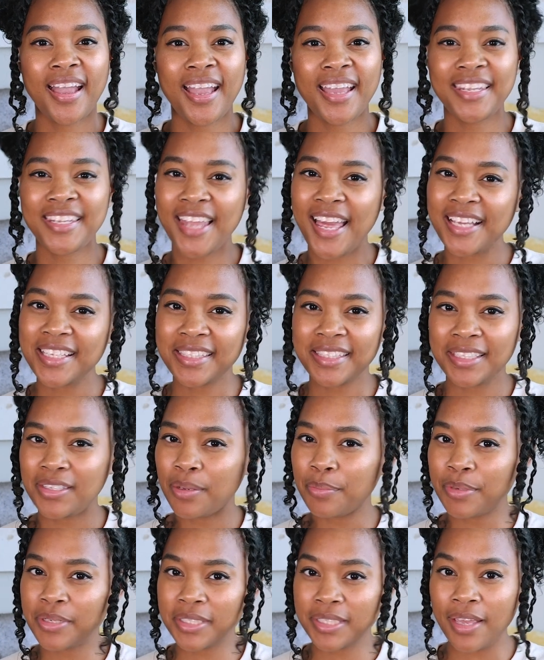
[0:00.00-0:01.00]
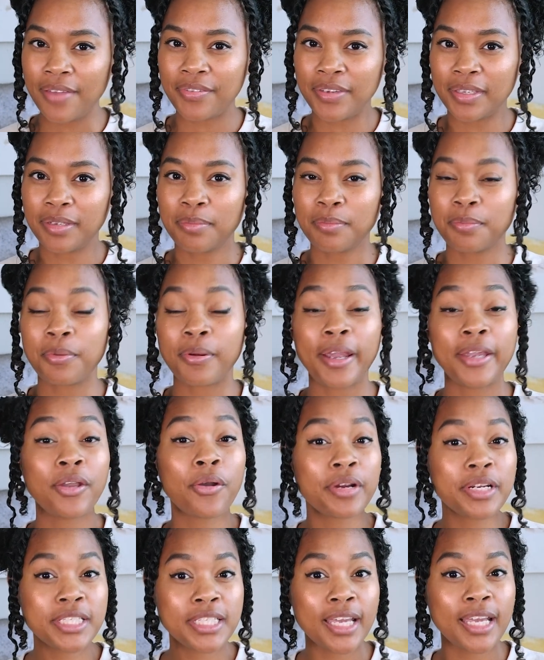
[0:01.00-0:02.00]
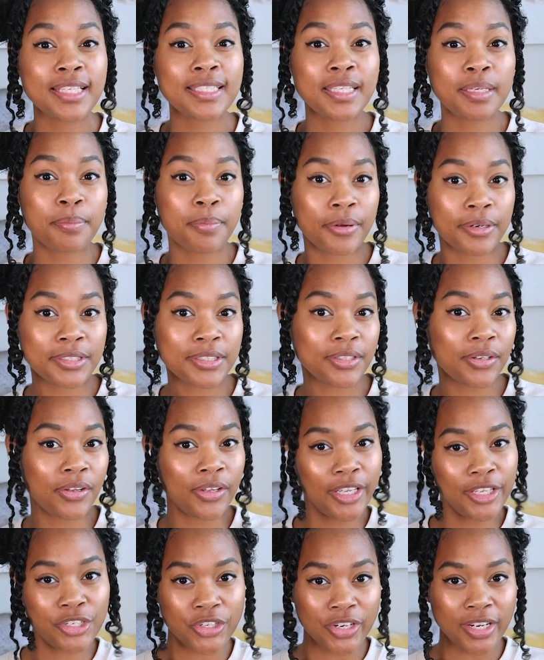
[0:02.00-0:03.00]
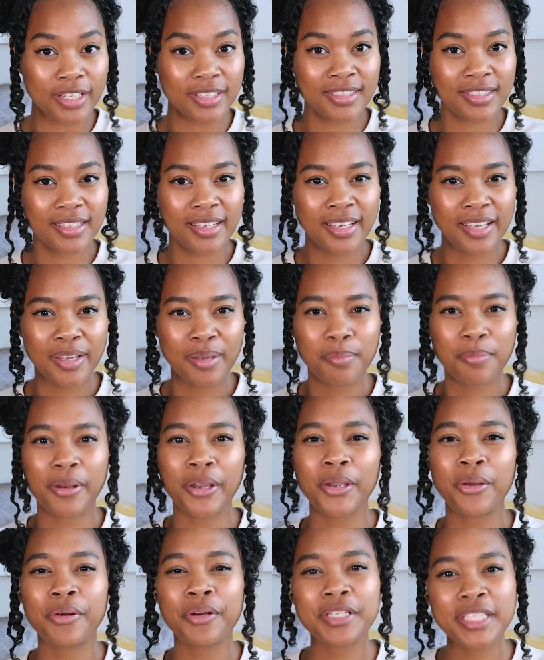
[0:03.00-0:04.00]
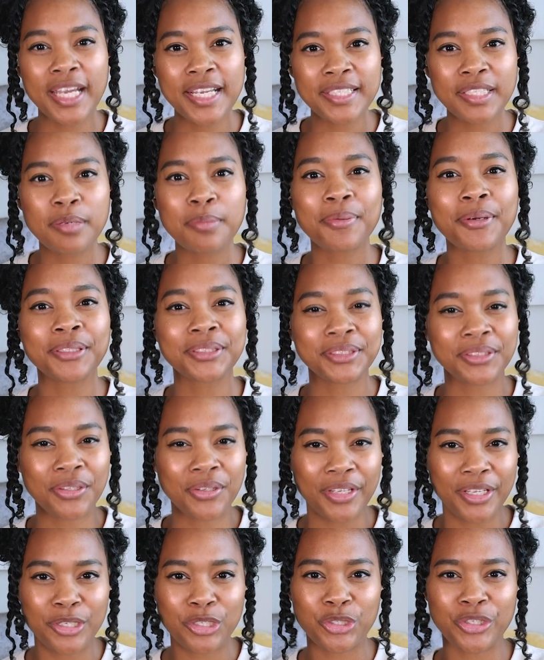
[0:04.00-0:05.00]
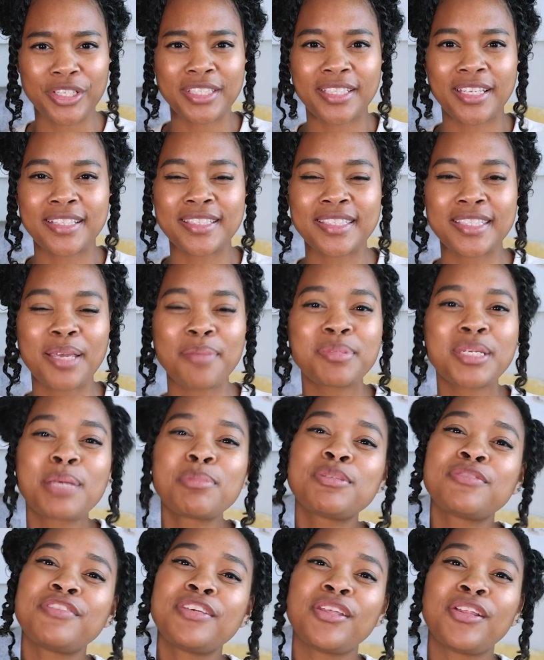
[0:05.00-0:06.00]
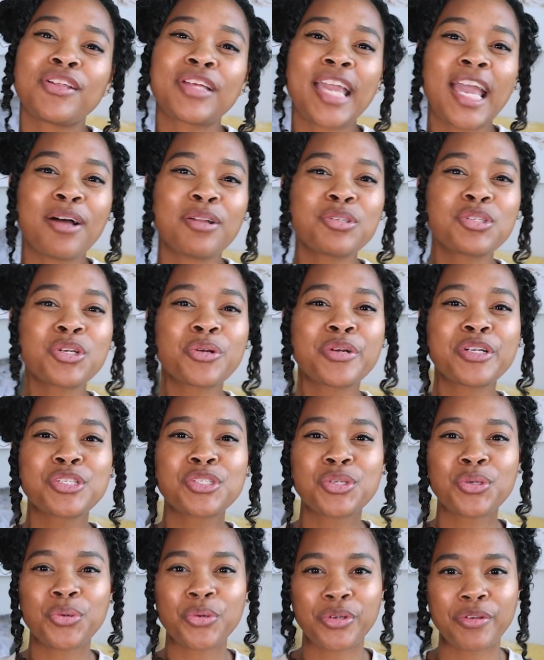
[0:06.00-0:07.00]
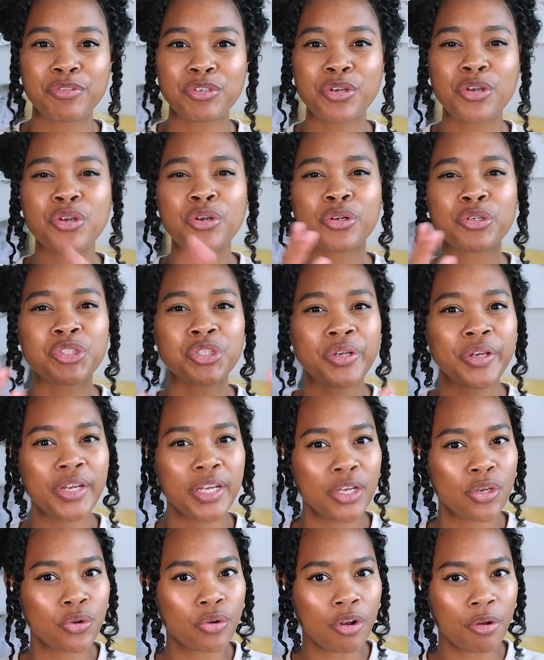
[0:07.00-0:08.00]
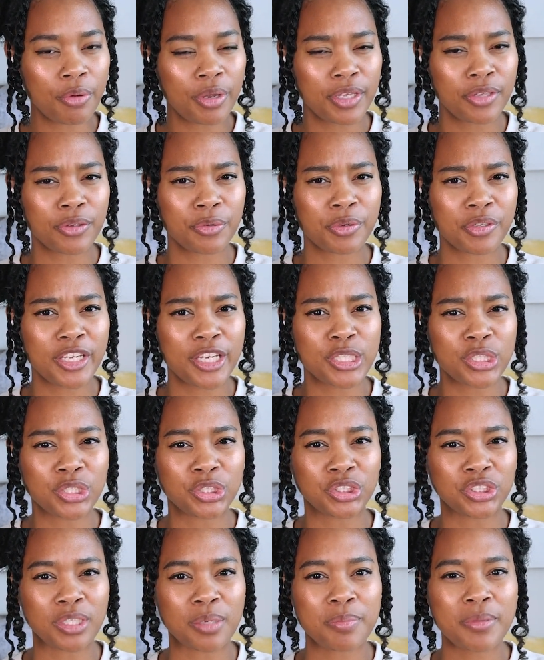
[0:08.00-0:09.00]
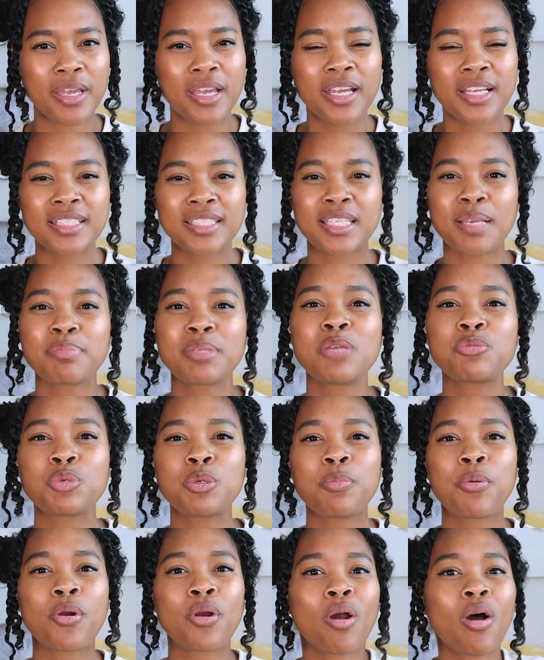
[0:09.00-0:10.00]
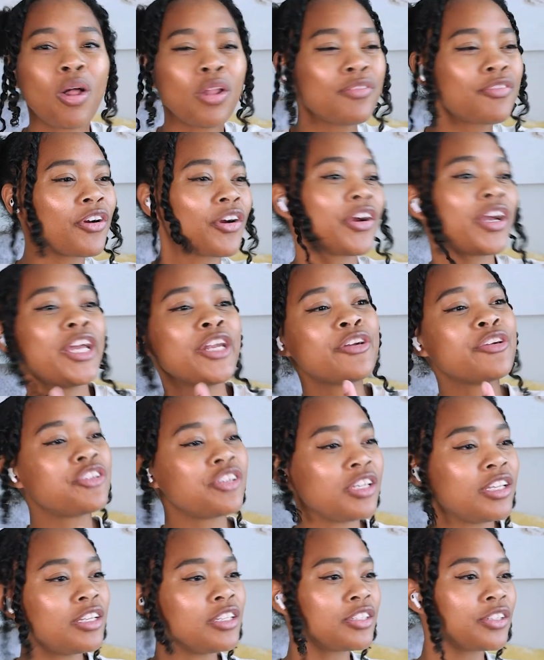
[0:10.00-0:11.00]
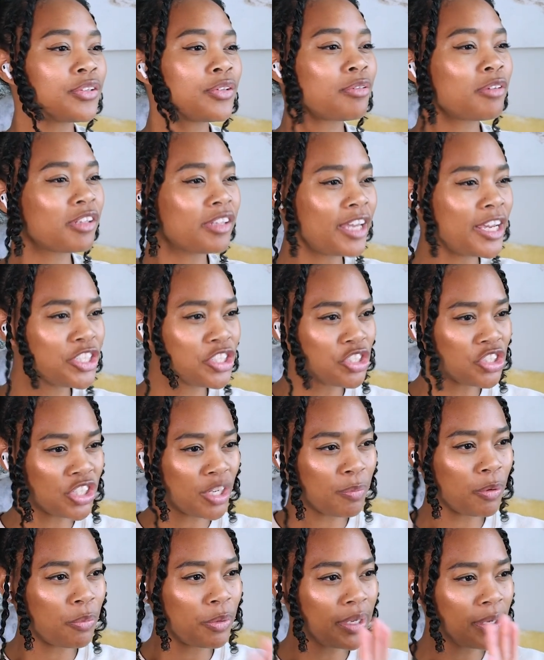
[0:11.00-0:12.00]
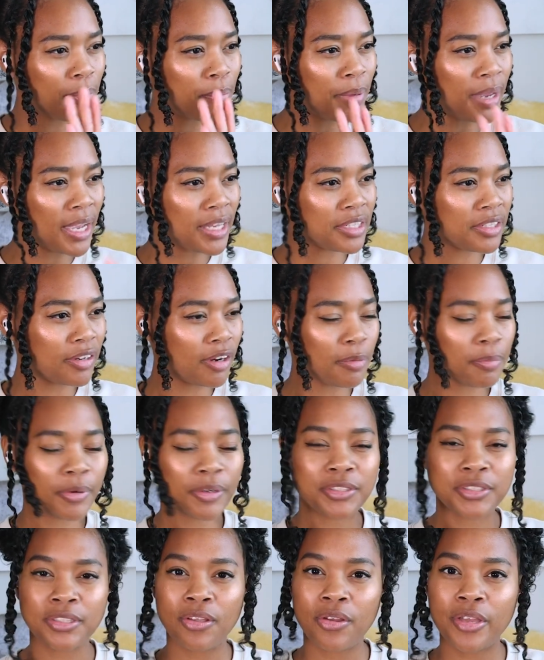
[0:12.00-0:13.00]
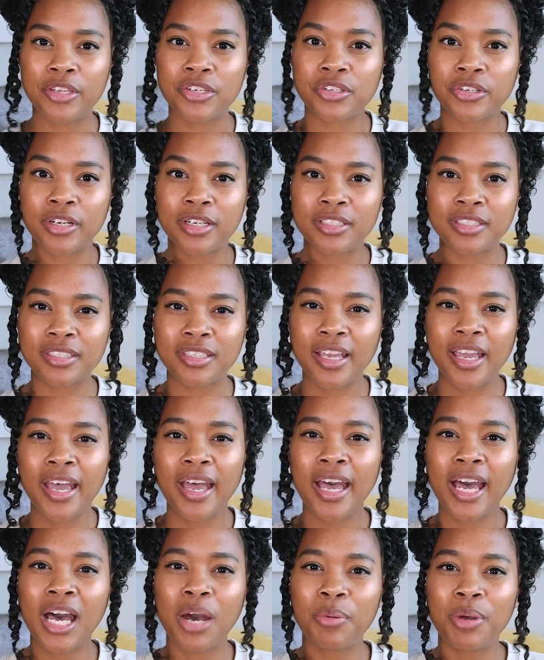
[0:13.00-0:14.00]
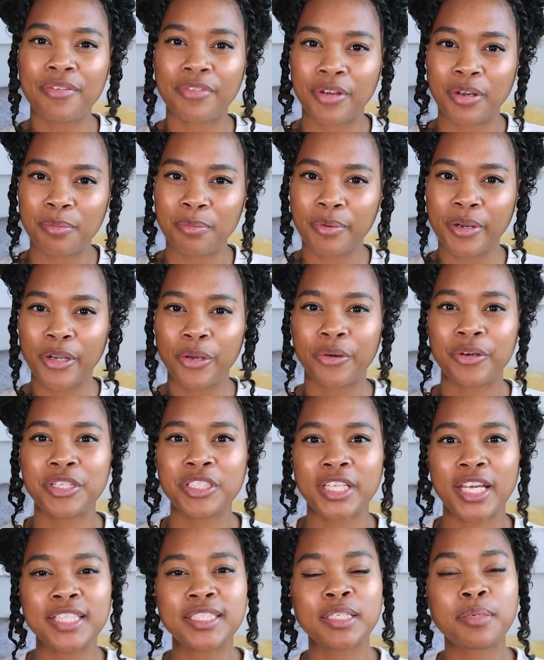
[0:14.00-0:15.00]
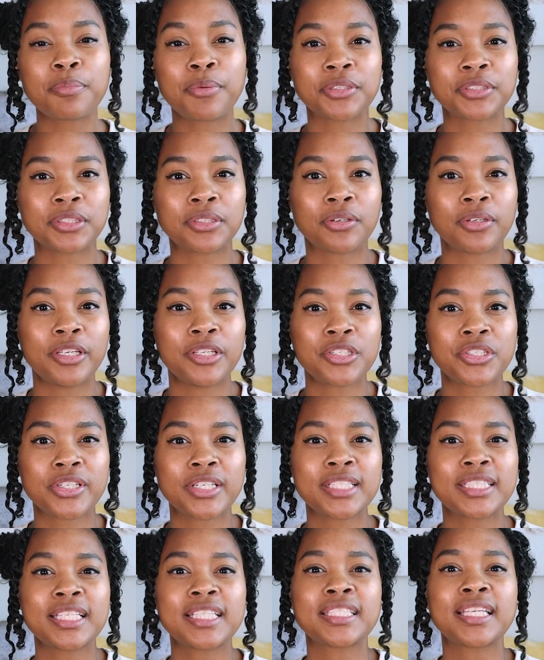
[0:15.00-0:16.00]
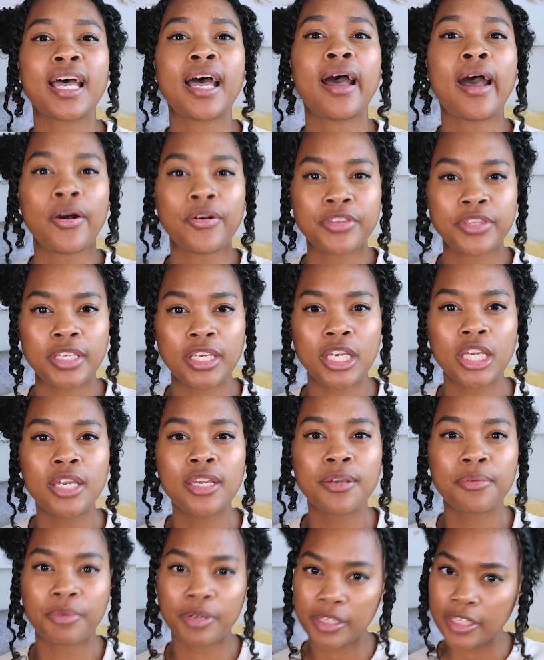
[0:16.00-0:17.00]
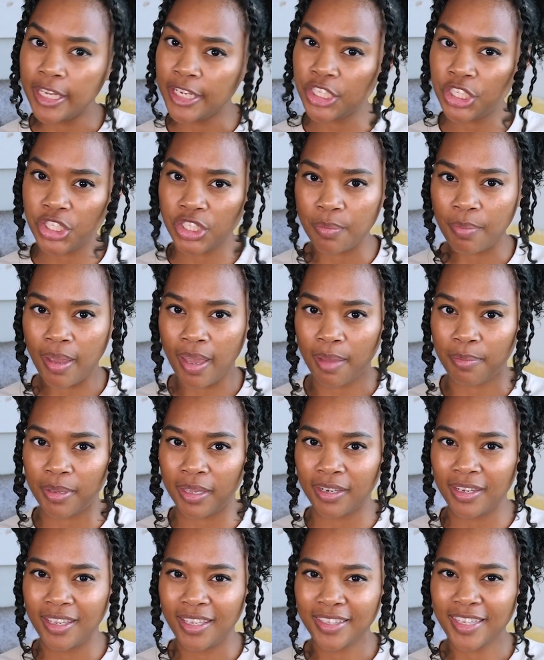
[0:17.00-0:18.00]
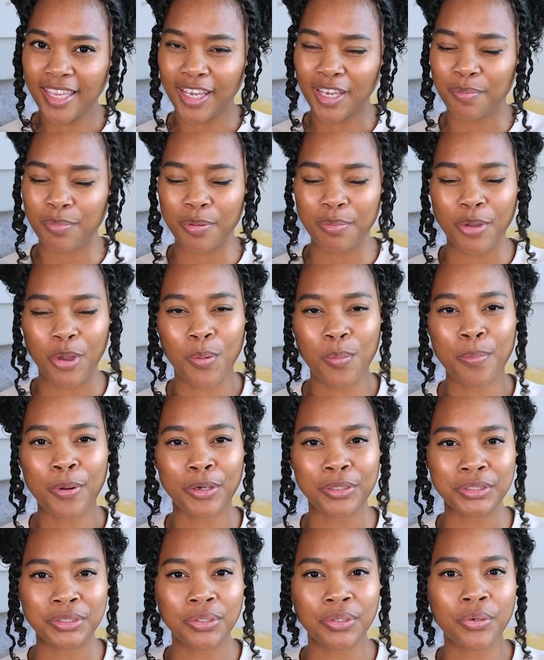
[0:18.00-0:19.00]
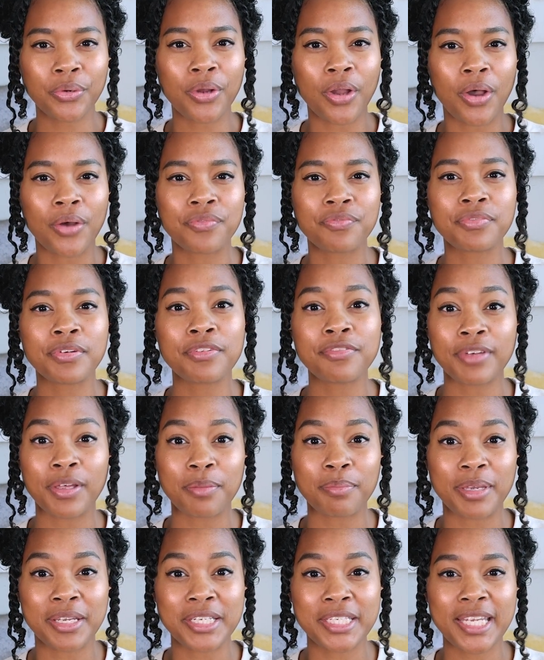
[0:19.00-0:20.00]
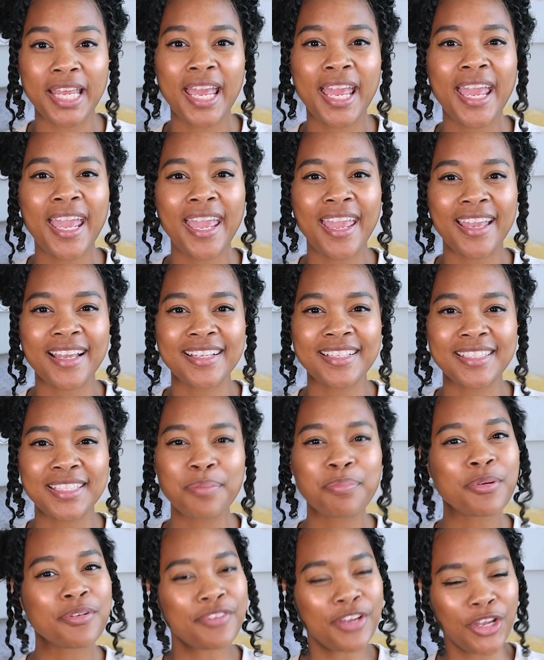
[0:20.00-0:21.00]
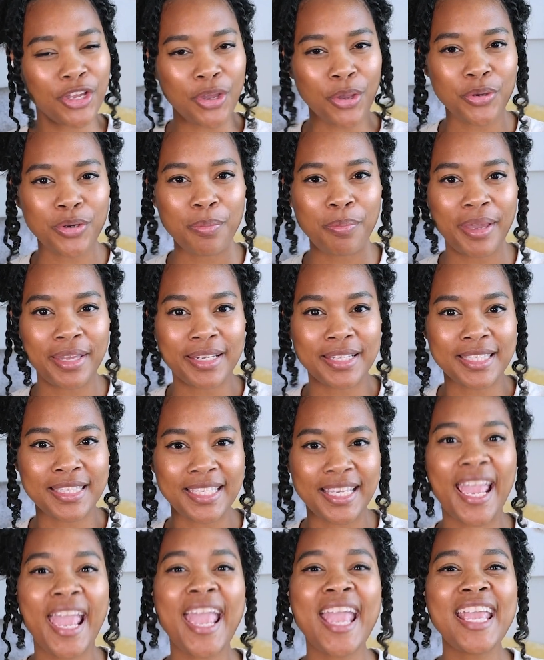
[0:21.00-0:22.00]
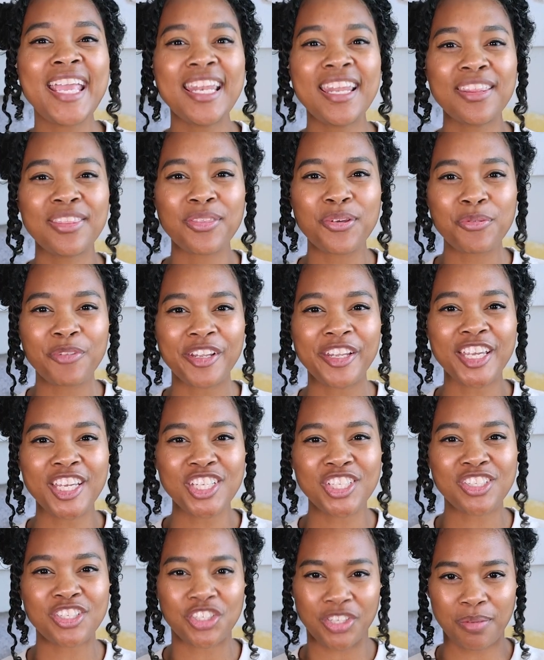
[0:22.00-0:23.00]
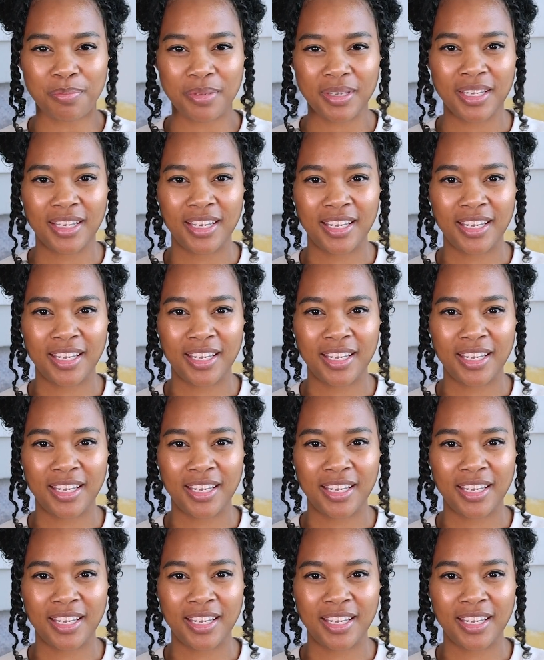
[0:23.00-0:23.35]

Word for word: And lastly, number seven, prioritizing personal interests. Prioritizing personal interests can sometimes feel counterintuitive to nurturing and growing the relationship. Sometimes we pour all of our energy into the relationship and we abandon our personal interests. However, prioritizing personal interests is a healthy relationship habit that can promote personal growth, fulfillment, and prevent codependency in the relationship.